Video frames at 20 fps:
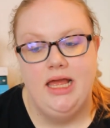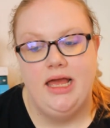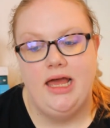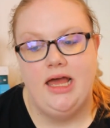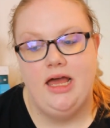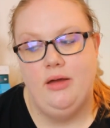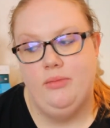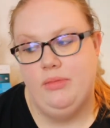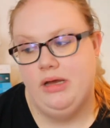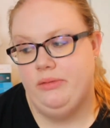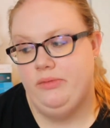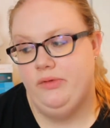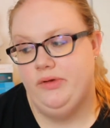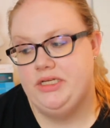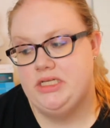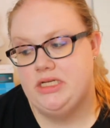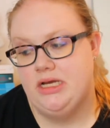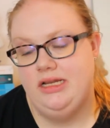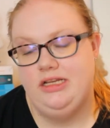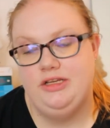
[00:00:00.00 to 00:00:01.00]
I'm not
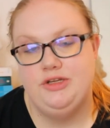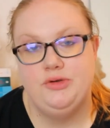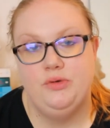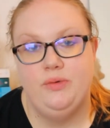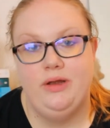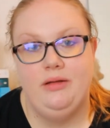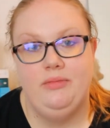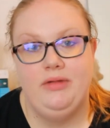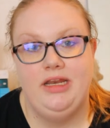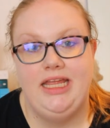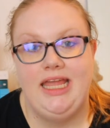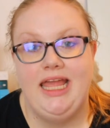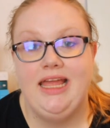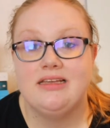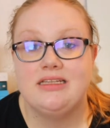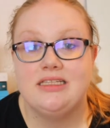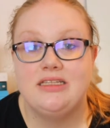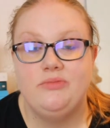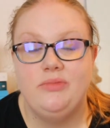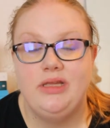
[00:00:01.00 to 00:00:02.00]
entirely sure when I'm going to
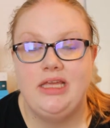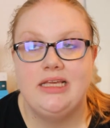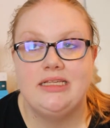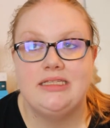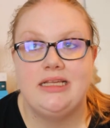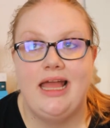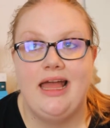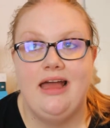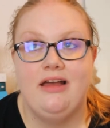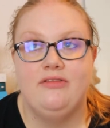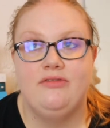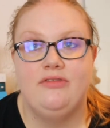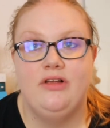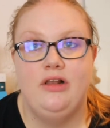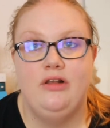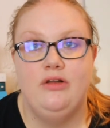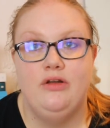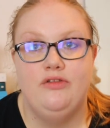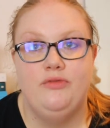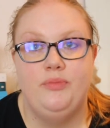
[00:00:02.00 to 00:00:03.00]
get to them because I have
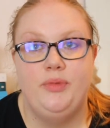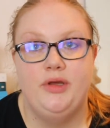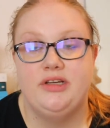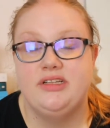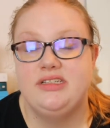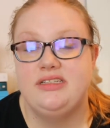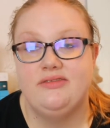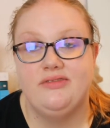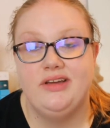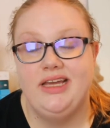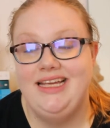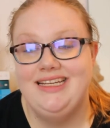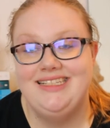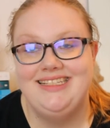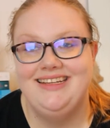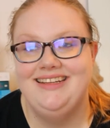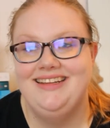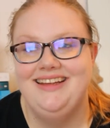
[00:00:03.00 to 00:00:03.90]
a lot of books to read,